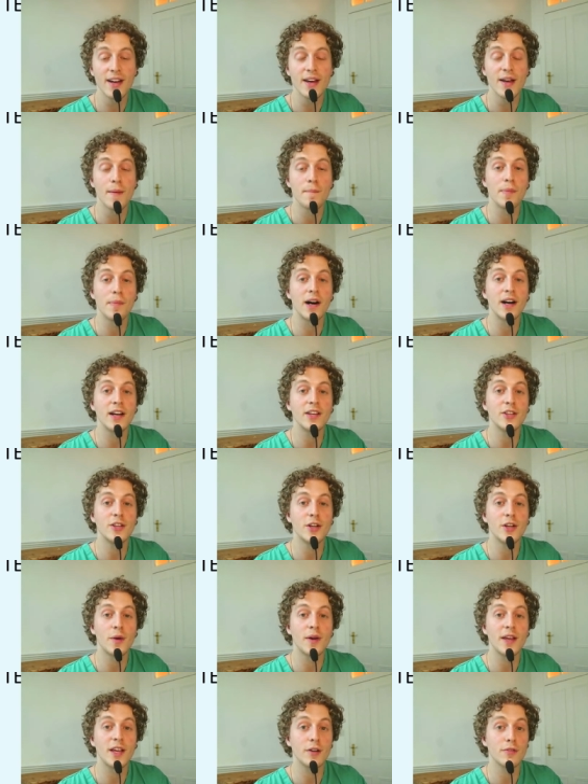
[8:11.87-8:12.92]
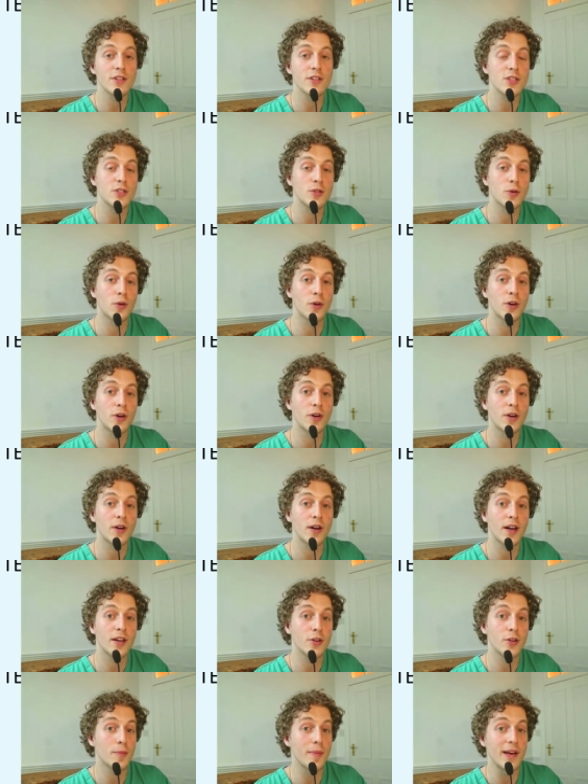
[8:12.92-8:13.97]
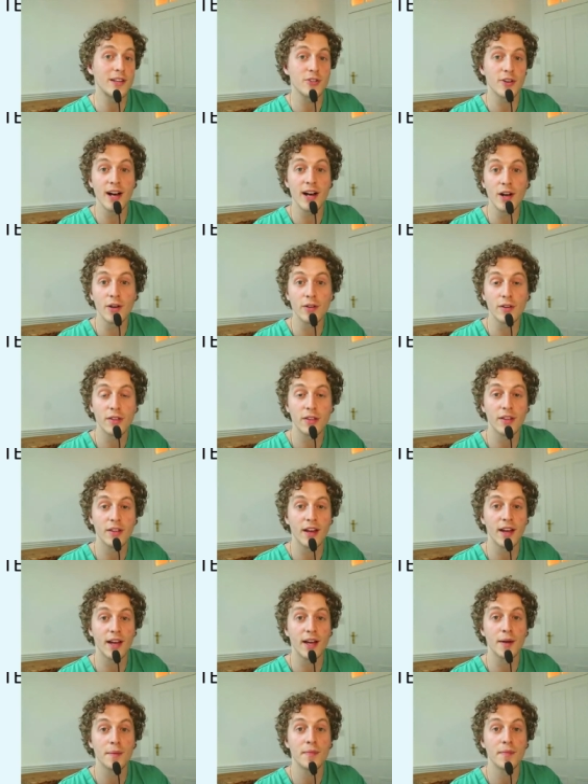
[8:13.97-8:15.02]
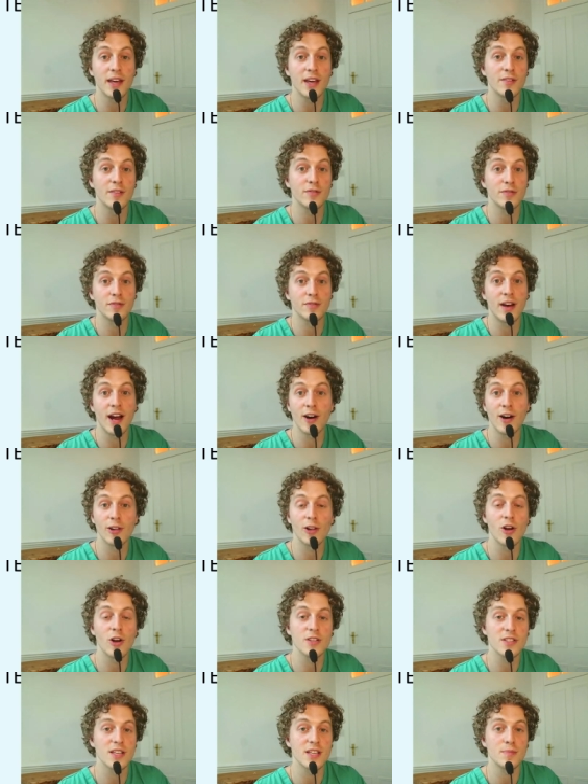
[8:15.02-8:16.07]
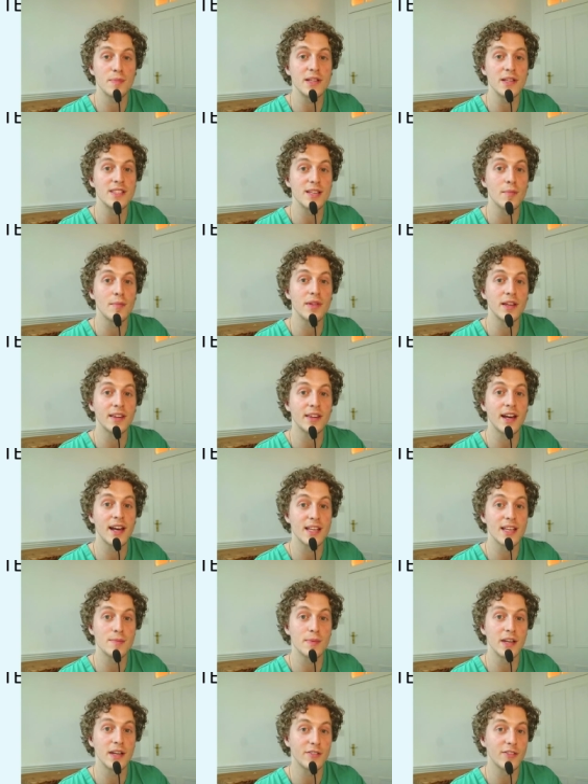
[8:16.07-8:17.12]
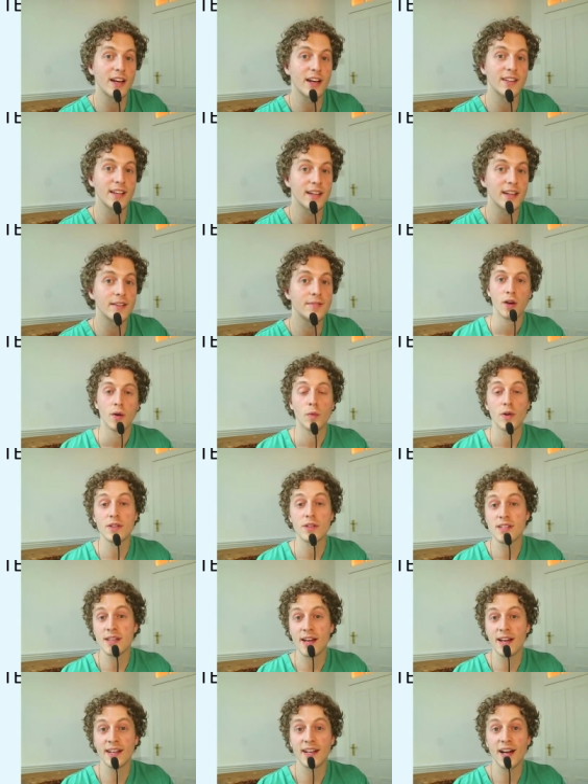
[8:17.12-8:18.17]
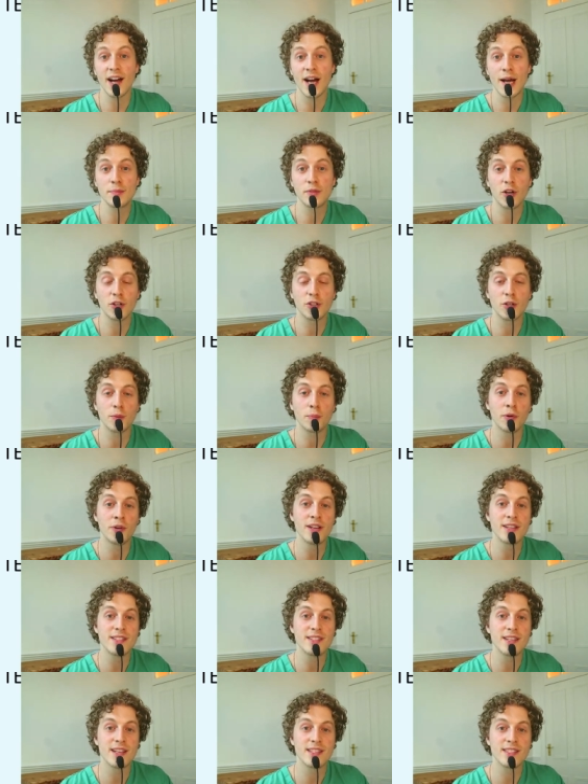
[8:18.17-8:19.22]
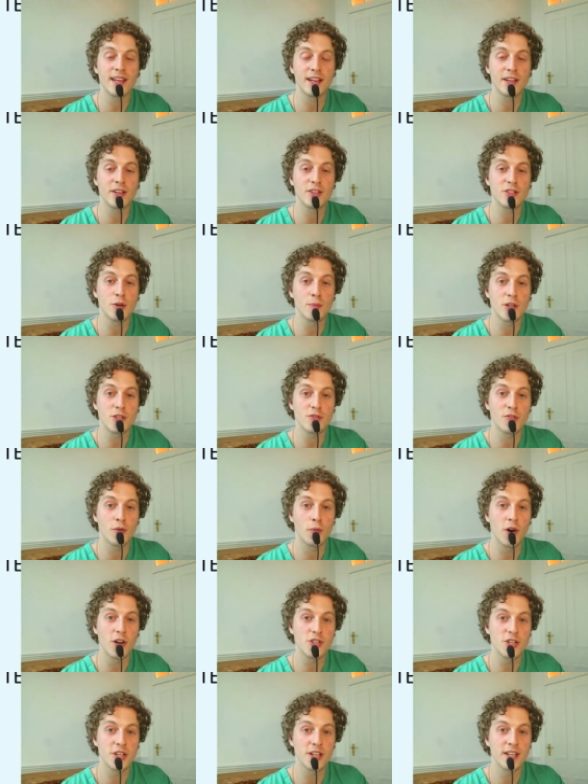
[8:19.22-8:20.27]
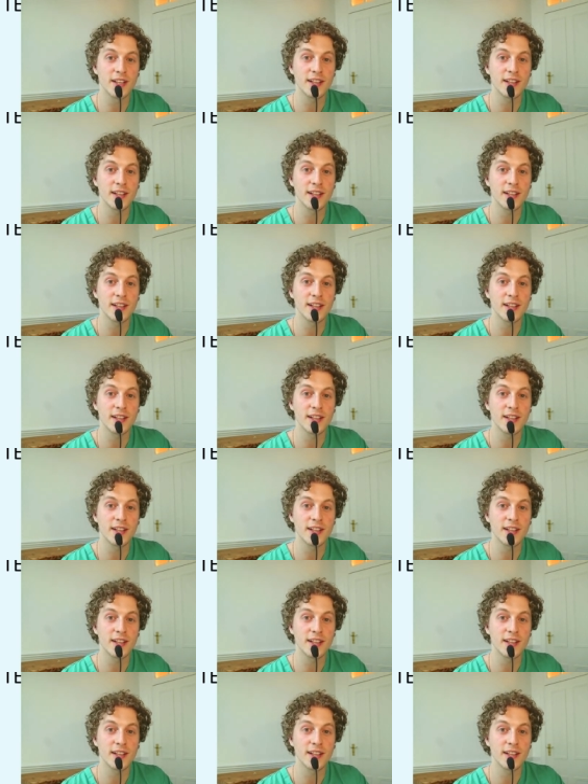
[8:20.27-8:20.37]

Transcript: but you know it can restore your mental health um, if hair loss has been something that has been affecting it. Once again, I'm Dr. Parissis. Thank you so much for watching.